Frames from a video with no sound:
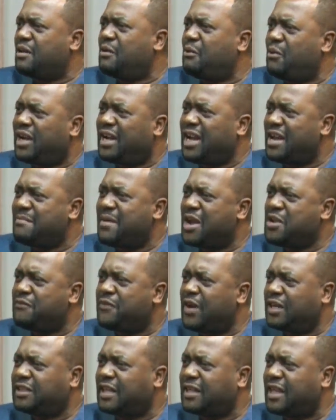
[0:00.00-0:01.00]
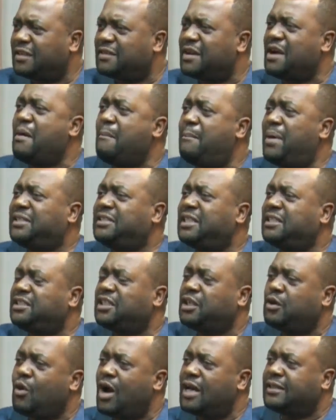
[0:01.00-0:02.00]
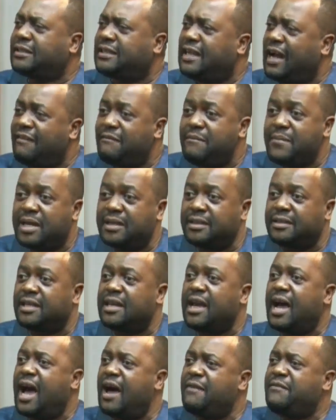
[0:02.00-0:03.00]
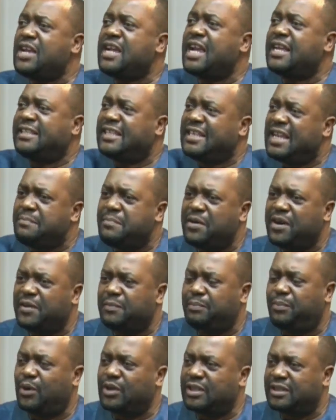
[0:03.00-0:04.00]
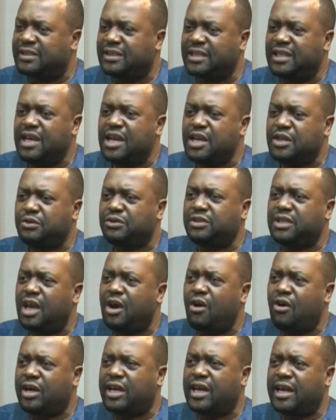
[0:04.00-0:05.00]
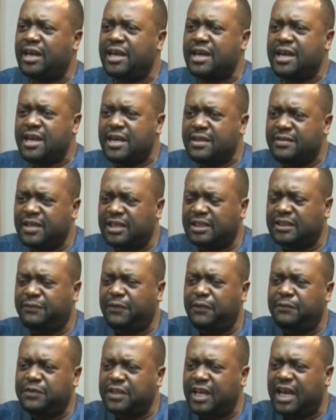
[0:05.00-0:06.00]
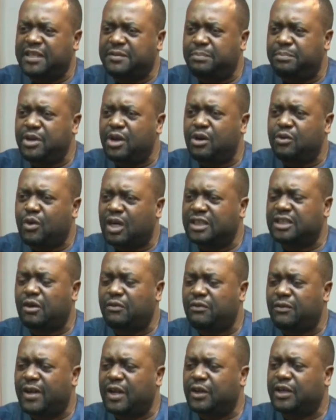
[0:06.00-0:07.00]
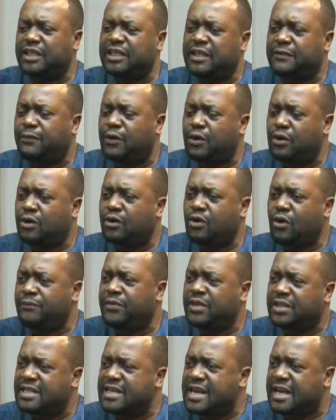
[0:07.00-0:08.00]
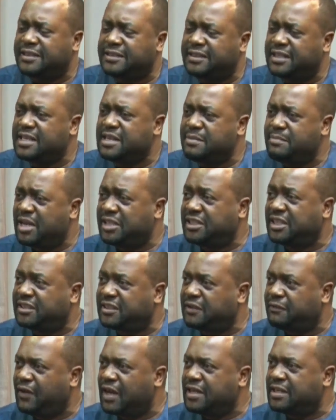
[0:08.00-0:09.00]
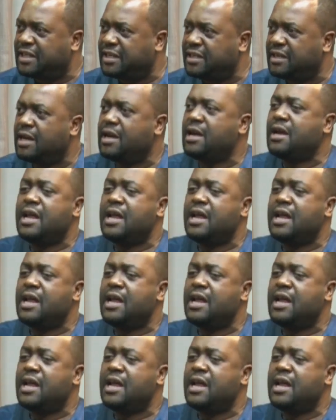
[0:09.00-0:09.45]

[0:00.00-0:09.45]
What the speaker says: We can manufacture that, but it requires government having a deliberate policy to say, okay, this 58 billion kwacha we've allocated for COVID-19 emergency funding,